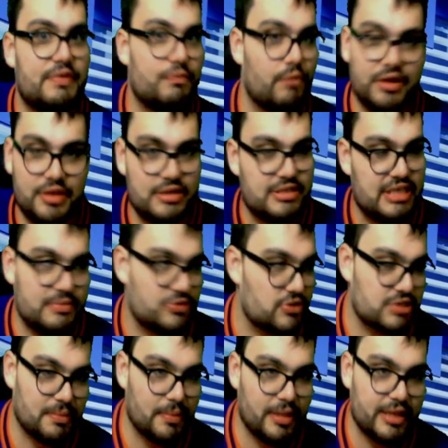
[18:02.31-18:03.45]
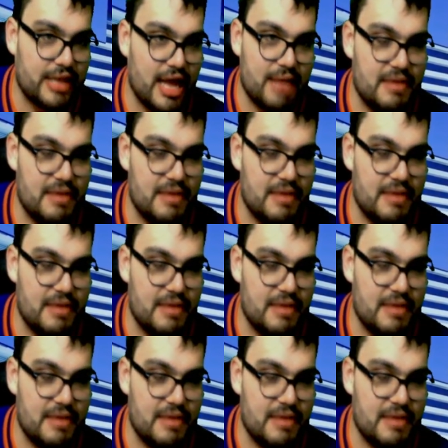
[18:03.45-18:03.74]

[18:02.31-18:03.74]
one of the teams or something like that,